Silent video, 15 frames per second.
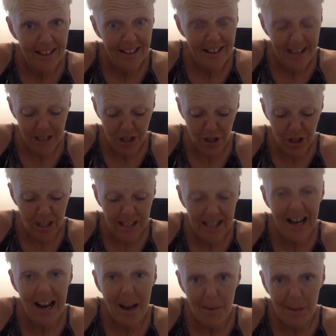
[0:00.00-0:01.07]
It's just
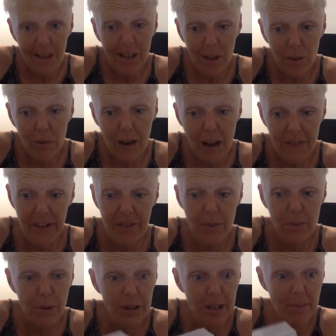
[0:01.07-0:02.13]
that I'm a little rough. Even
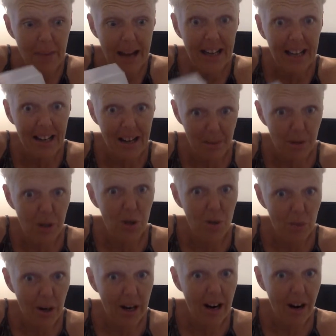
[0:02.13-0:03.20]
putting them back in, I'm
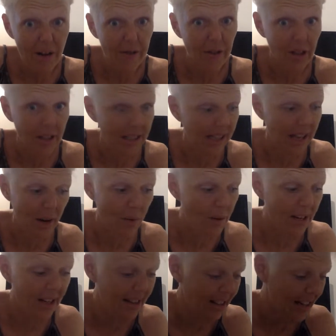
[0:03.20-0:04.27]
super careful because I don't
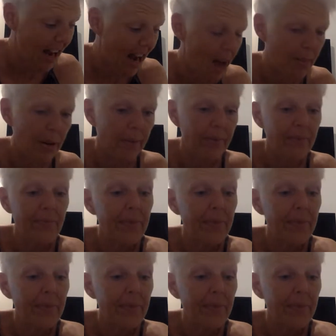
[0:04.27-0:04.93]
want anything to happen.